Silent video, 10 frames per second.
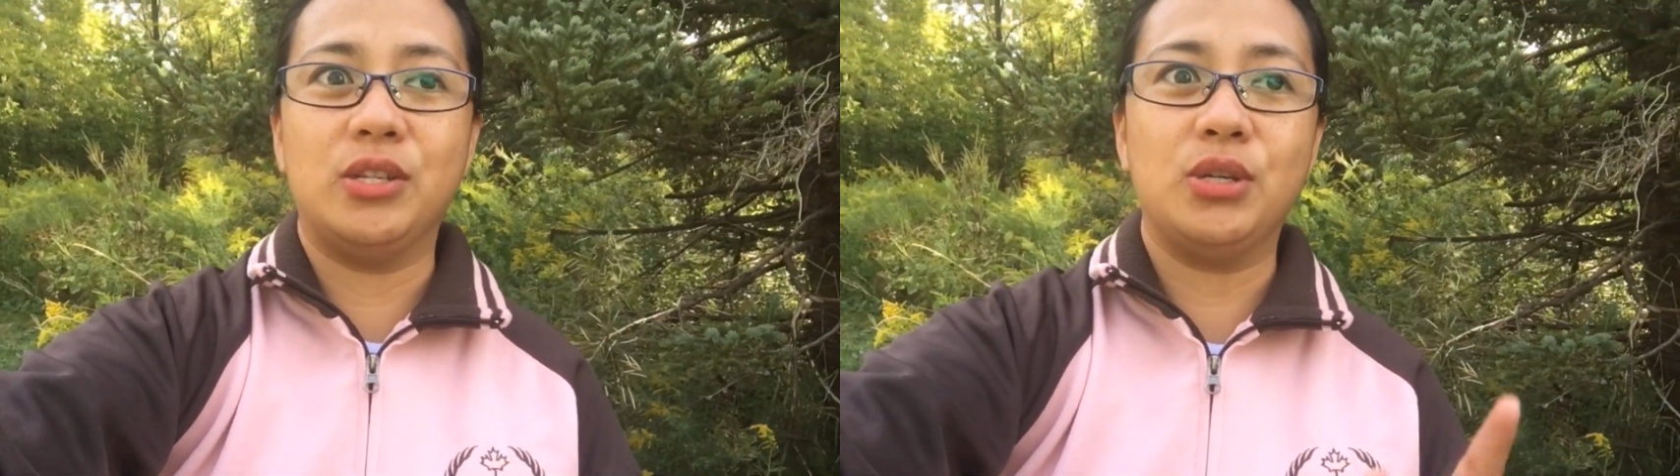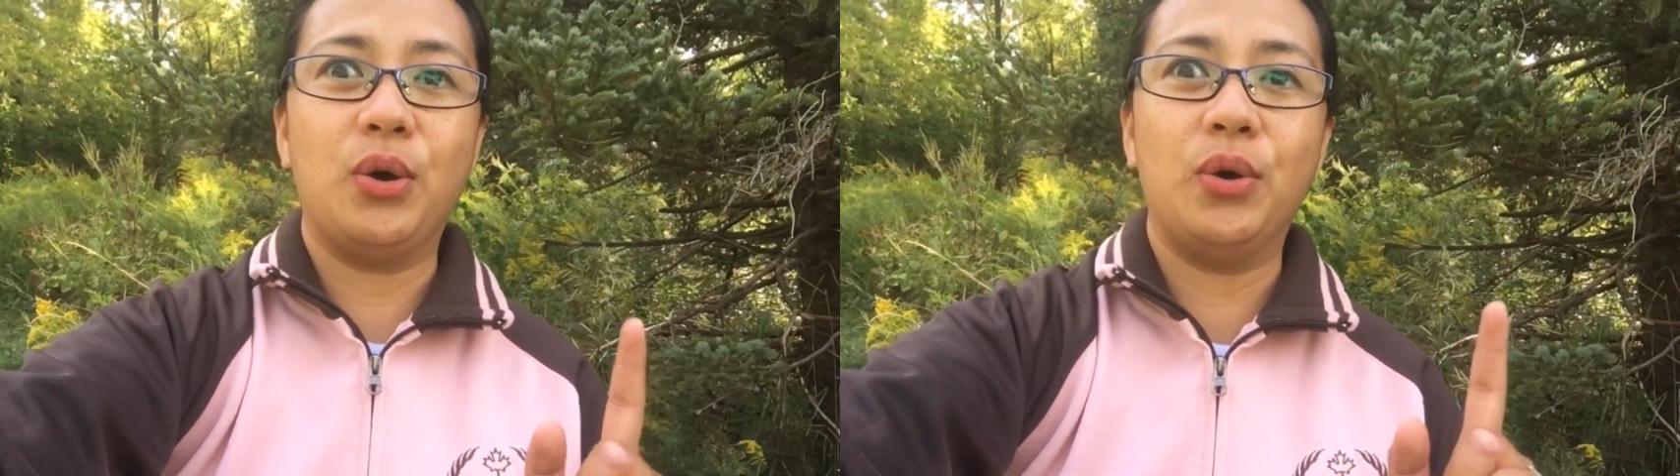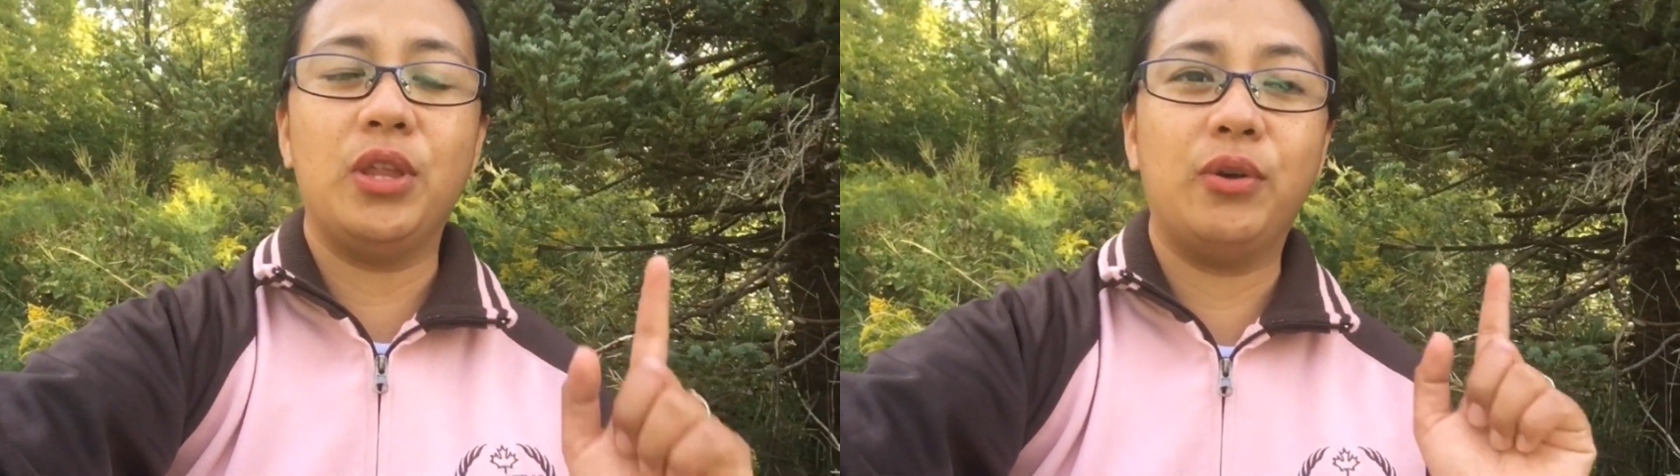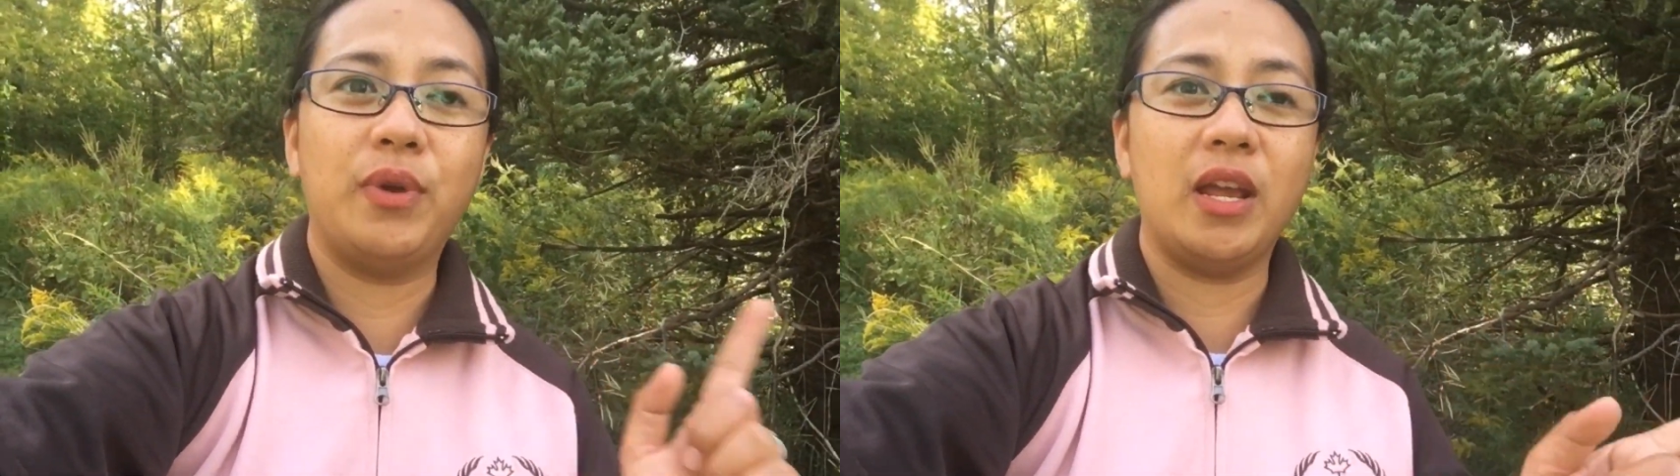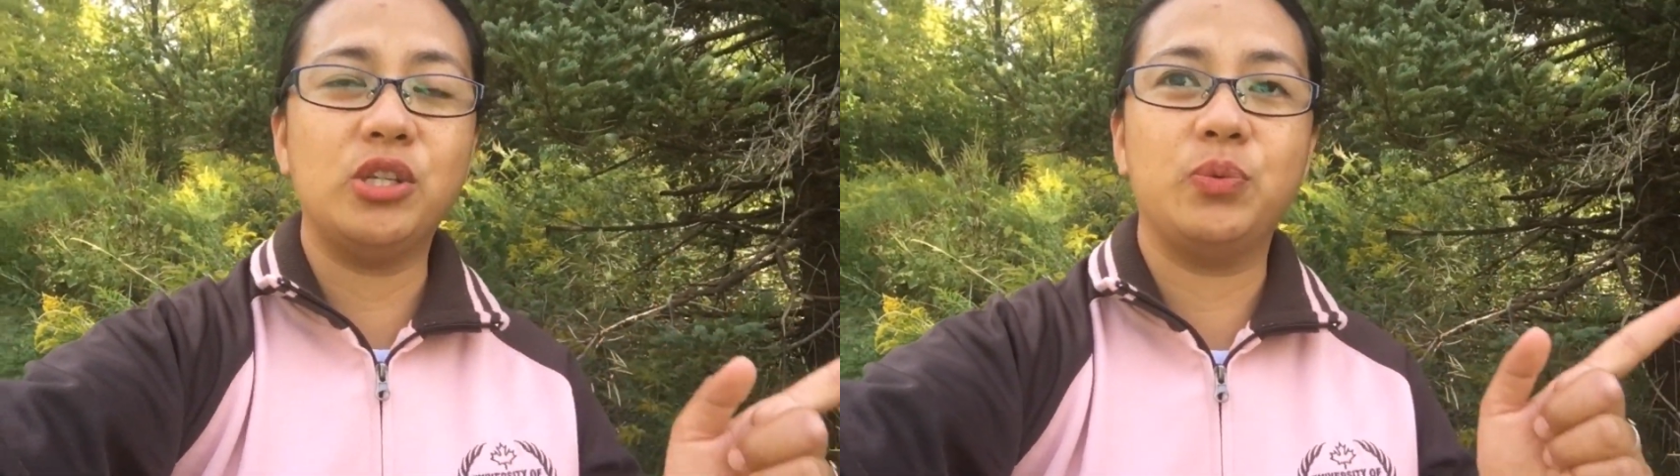so the
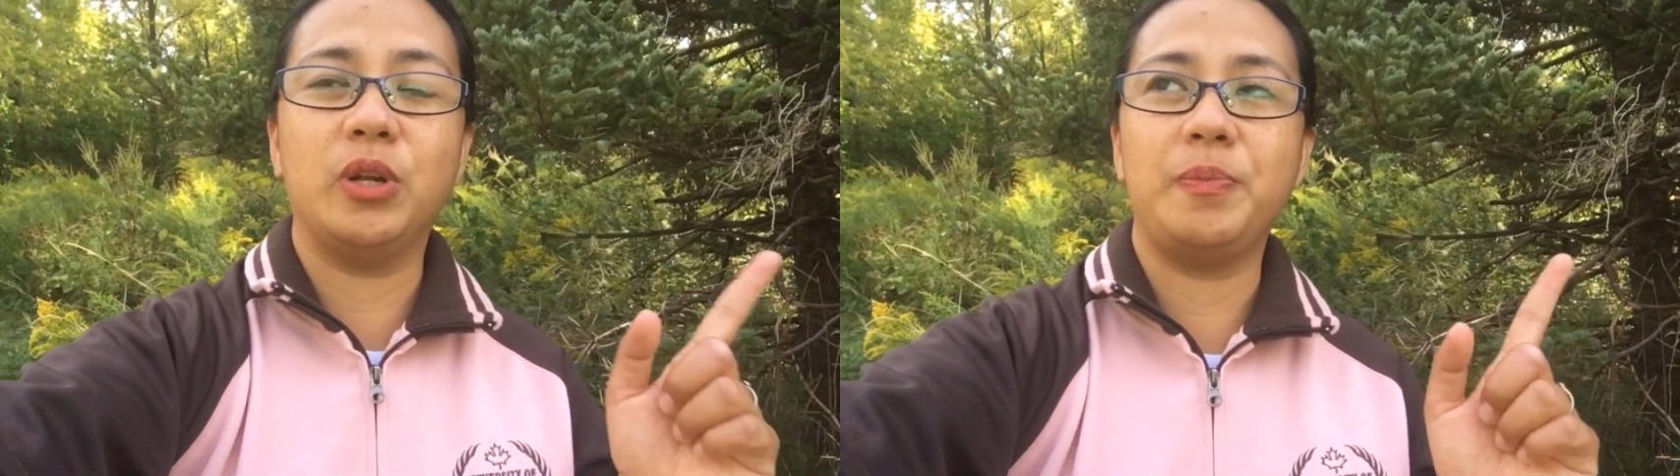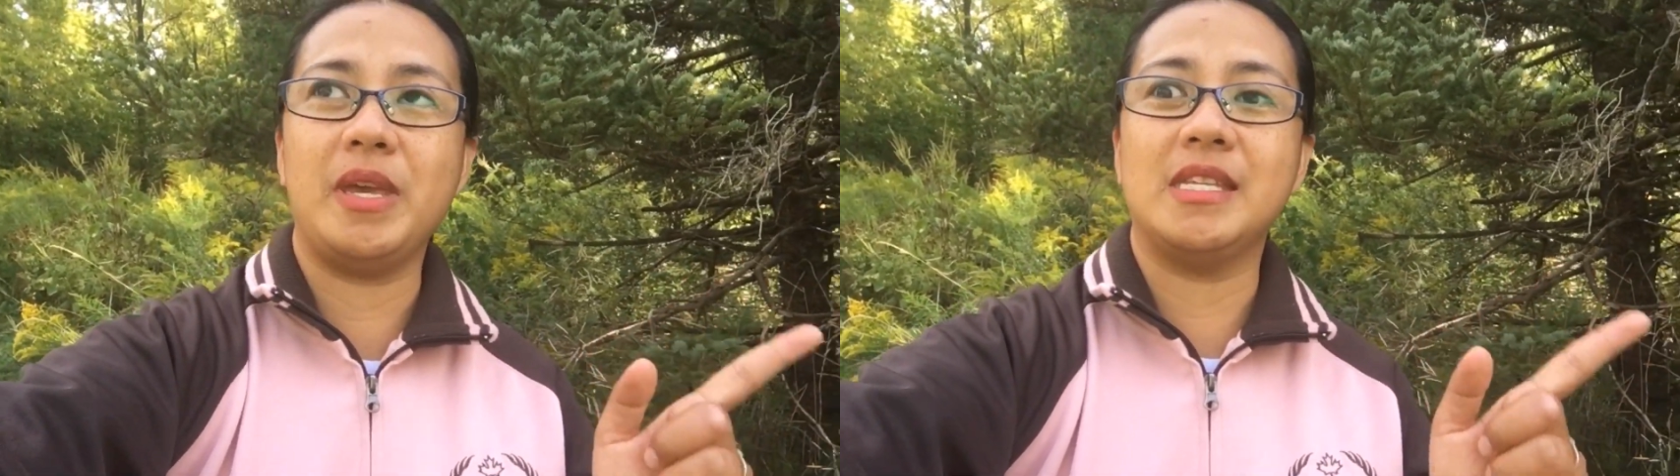range will be